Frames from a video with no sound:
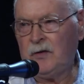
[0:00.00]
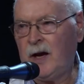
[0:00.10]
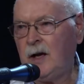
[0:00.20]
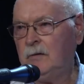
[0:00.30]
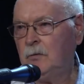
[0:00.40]

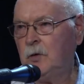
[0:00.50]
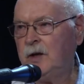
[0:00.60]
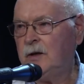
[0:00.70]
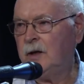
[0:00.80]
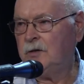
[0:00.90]
that
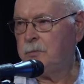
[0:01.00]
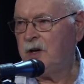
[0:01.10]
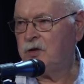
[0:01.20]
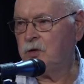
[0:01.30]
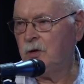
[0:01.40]
written in
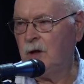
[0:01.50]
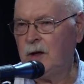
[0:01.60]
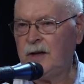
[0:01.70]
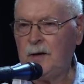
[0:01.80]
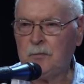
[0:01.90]
pencil
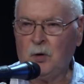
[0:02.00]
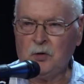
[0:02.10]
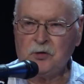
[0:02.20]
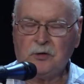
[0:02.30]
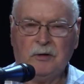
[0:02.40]
on that
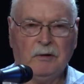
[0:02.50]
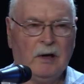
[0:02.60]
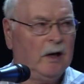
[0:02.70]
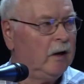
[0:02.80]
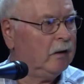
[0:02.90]
post
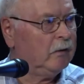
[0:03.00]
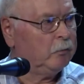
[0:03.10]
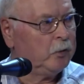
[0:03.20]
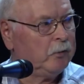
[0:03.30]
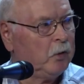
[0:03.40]

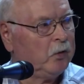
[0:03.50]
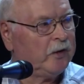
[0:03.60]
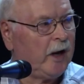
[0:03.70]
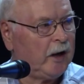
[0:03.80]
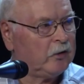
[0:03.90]
and rewrote
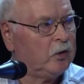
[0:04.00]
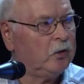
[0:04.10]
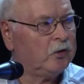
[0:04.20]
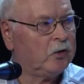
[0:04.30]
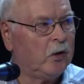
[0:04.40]
that
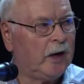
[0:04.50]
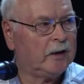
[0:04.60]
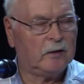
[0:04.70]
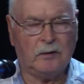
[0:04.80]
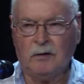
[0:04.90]
too, so
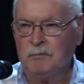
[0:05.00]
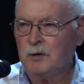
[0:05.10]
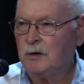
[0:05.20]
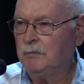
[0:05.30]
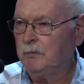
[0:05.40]

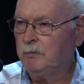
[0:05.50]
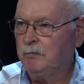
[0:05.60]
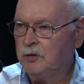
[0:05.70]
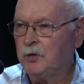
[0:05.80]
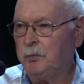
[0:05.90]

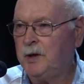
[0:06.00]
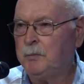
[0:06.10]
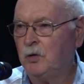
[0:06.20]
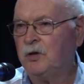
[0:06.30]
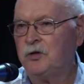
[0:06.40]

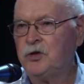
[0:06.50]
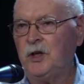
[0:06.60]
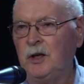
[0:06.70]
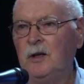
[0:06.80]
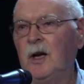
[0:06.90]
people could see
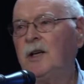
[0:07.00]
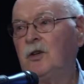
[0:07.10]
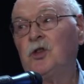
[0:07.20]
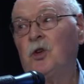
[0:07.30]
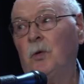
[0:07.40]
it and I
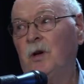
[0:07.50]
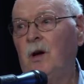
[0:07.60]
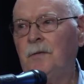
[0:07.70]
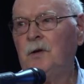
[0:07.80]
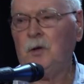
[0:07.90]
could show it
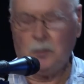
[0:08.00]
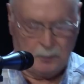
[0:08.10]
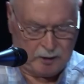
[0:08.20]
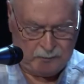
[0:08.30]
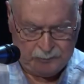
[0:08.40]
off a little
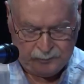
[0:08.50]
bit.